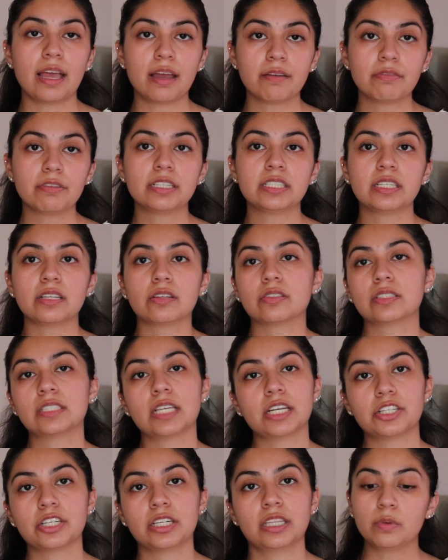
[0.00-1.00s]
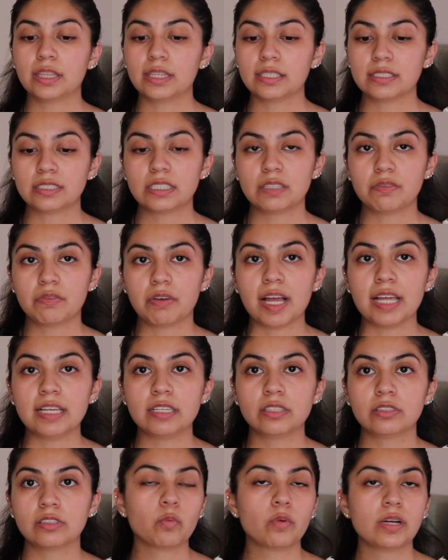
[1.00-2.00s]
every single session with this
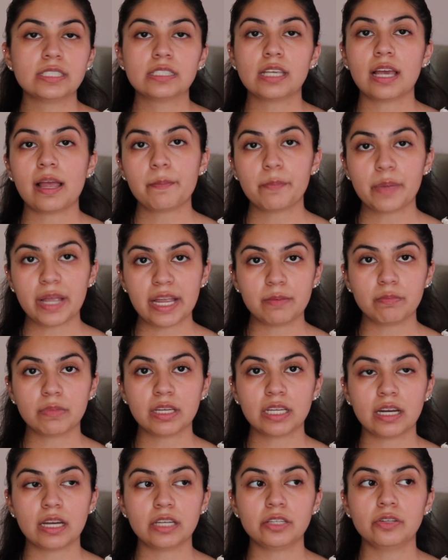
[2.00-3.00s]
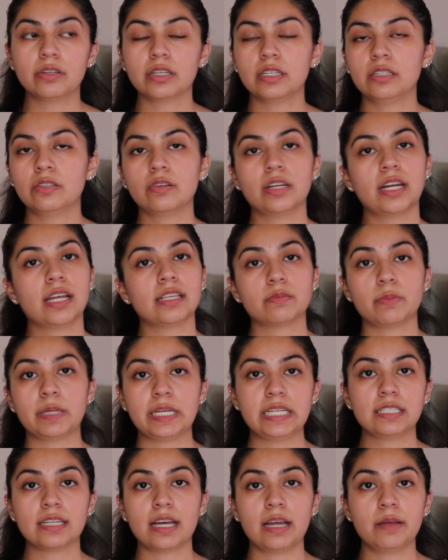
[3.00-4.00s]
device. One-time payment, and you can do it as
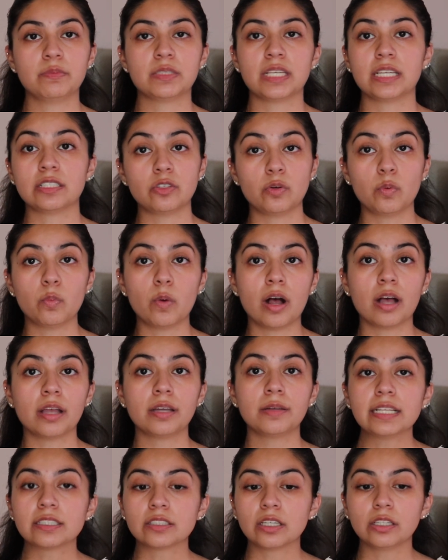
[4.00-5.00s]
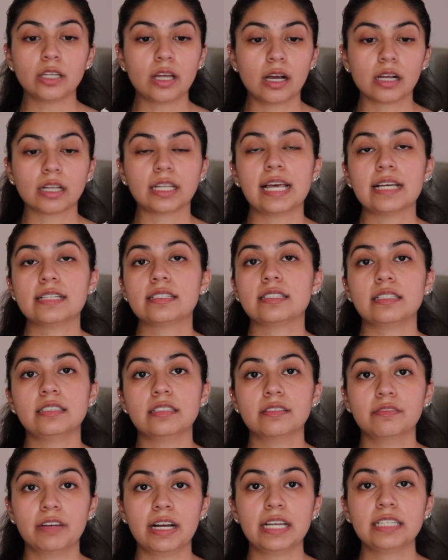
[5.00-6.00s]
many times as you want. It's a long-lasting
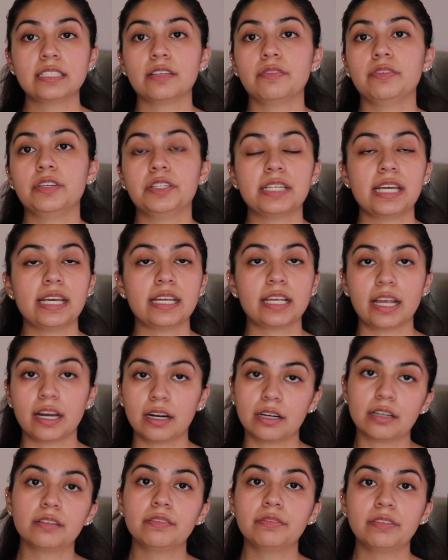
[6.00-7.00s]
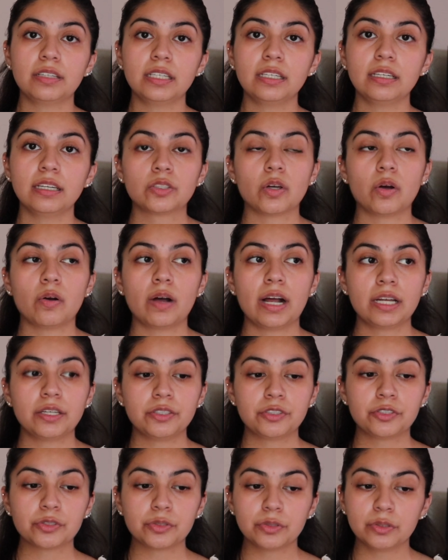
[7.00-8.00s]
device if you take care of it. So
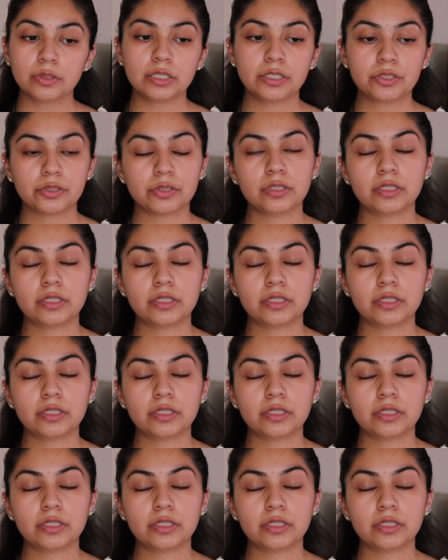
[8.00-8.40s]
I truly